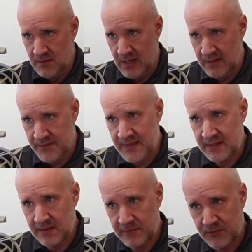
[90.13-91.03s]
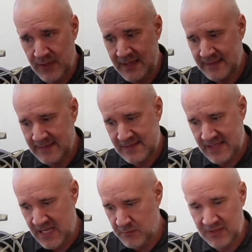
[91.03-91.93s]
I'll think of creating the
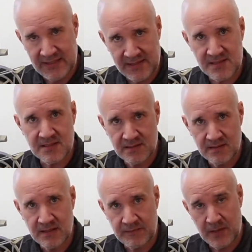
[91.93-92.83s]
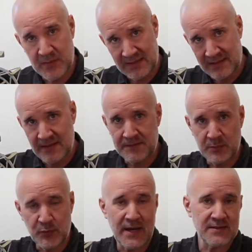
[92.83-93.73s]
same list. If
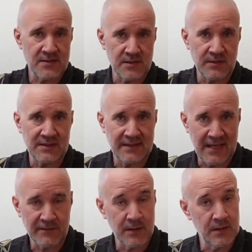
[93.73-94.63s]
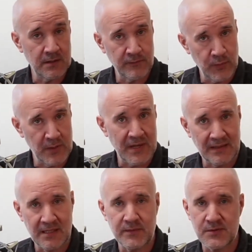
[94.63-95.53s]
the prices are in the neighborhood of where my
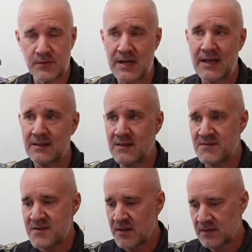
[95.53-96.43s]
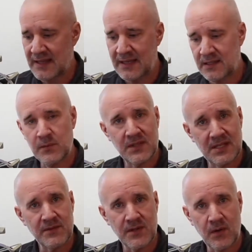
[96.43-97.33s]
levels are at, likely
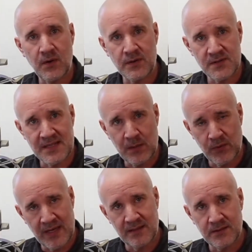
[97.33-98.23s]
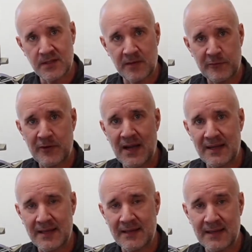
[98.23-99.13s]
whatever the orders that were entered on
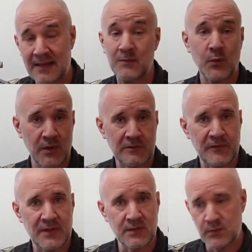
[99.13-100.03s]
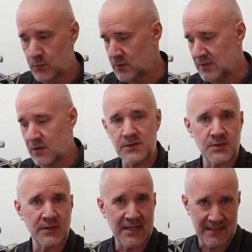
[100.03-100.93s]
Friday and weren't filled will
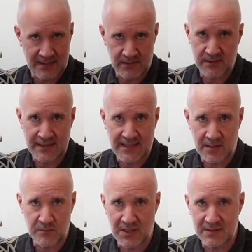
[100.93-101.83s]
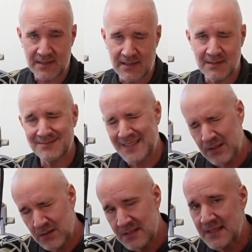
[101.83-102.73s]
also get entered again Monday.
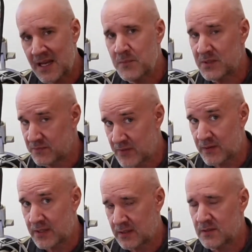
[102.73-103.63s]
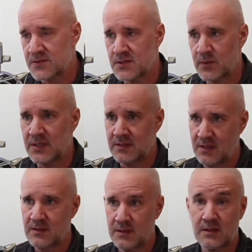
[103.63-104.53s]
Not all the time, but very close to it,
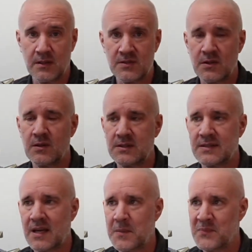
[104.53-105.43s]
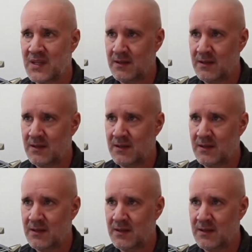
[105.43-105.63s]
close to all the time.